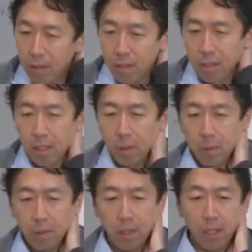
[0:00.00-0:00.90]

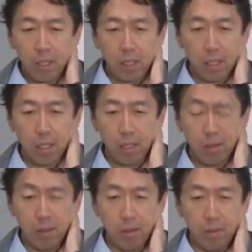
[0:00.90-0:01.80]
So I think
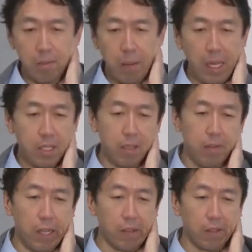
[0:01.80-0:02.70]
bias and
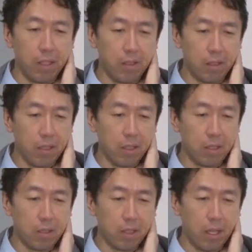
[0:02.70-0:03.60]
variance
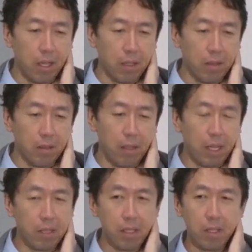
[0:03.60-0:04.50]
is
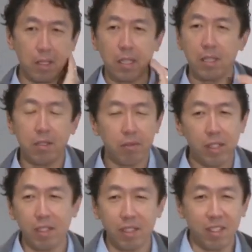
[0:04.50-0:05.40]

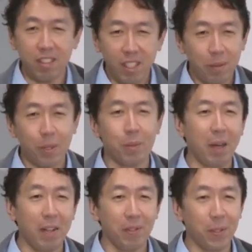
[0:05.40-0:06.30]
really like the single most
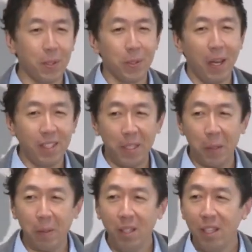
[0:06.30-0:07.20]
powerful tool I
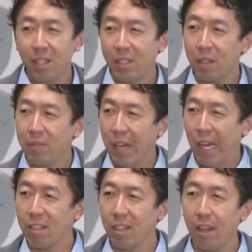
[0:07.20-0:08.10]
know, for
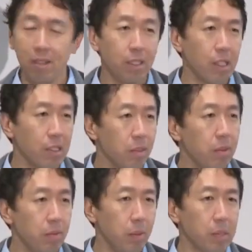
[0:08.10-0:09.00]
analyzing the
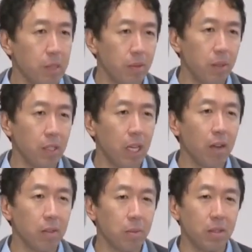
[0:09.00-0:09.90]
performance of learning
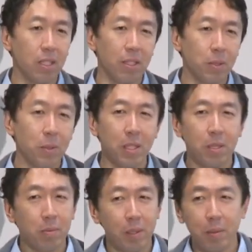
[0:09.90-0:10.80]
algorithms. And I do
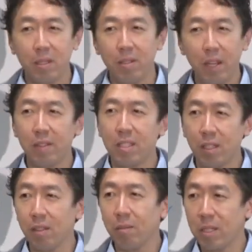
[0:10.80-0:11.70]
this pretty much in every
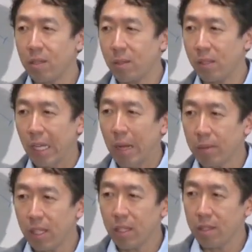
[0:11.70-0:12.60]
single machine learning
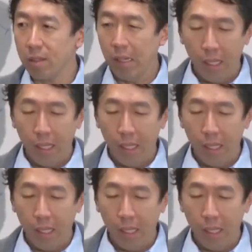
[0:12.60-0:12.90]
application.